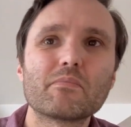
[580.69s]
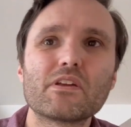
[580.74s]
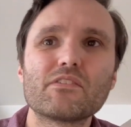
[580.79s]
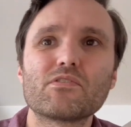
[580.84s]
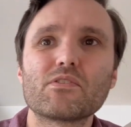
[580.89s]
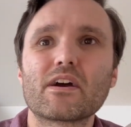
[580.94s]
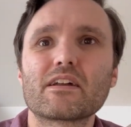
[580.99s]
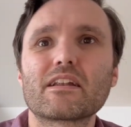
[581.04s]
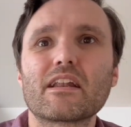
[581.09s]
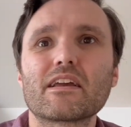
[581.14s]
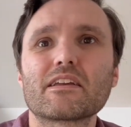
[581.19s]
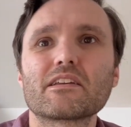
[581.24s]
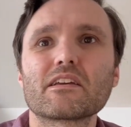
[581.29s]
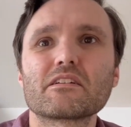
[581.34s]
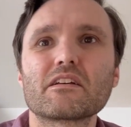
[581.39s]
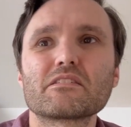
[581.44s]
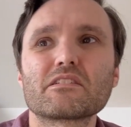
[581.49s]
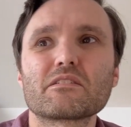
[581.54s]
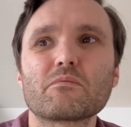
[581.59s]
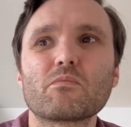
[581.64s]
But if you had like
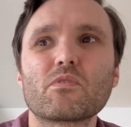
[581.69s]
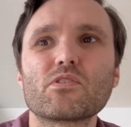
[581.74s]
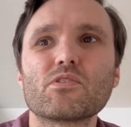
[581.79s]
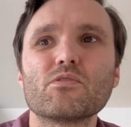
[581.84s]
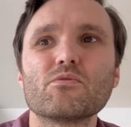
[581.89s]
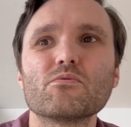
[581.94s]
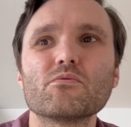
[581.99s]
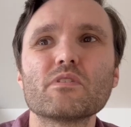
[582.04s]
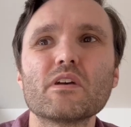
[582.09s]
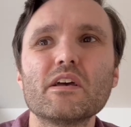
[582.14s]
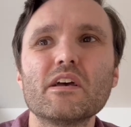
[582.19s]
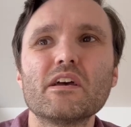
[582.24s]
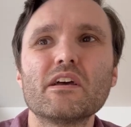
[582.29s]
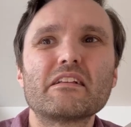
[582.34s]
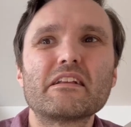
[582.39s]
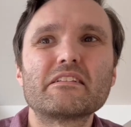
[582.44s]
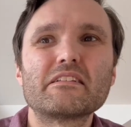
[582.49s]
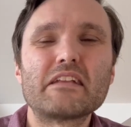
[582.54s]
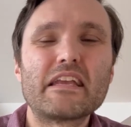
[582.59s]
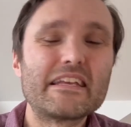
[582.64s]
someone who
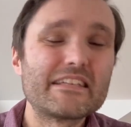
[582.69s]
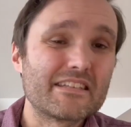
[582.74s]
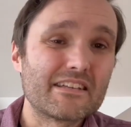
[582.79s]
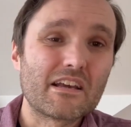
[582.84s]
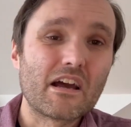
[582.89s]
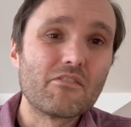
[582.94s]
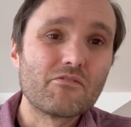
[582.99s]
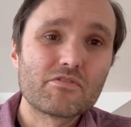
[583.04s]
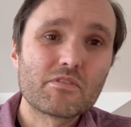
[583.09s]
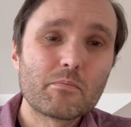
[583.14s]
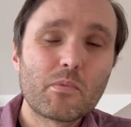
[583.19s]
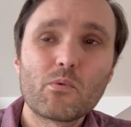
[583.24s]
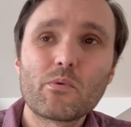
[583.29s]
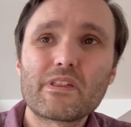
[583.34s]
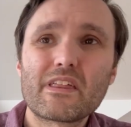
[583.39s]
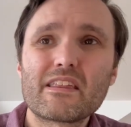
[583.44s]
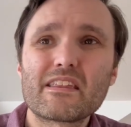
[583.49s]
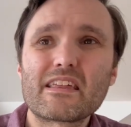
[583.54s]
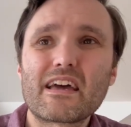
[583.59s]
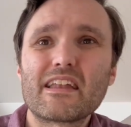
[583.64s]
isn't comfortable
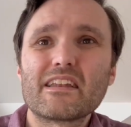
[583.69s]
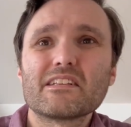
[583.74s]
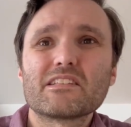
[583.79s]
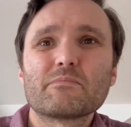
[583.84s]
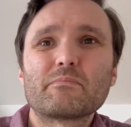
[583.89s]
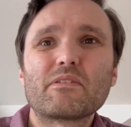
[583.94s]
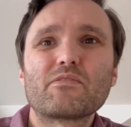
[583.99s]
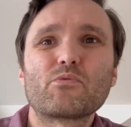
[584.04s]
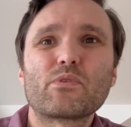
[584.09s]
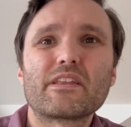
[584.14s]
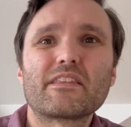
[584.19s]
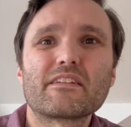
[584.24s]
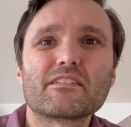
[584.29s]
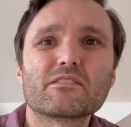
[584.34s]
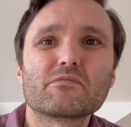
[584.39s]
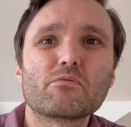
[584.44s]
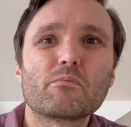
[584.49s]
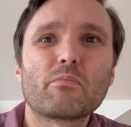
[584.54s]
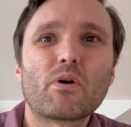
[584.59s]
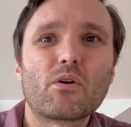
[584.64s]
with it, then it's a bit of a weird thing
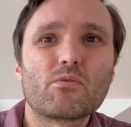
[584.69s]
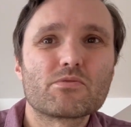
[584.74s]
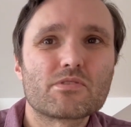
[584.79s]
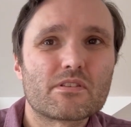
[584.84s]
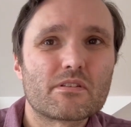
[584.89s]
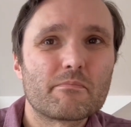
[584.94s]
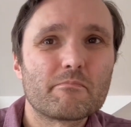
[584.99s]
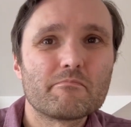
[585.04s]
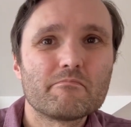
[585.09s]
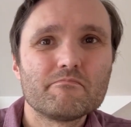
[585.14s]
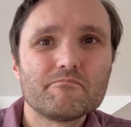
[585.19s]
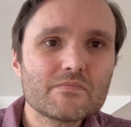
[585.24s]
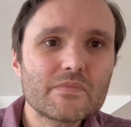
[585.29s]
to impose on them.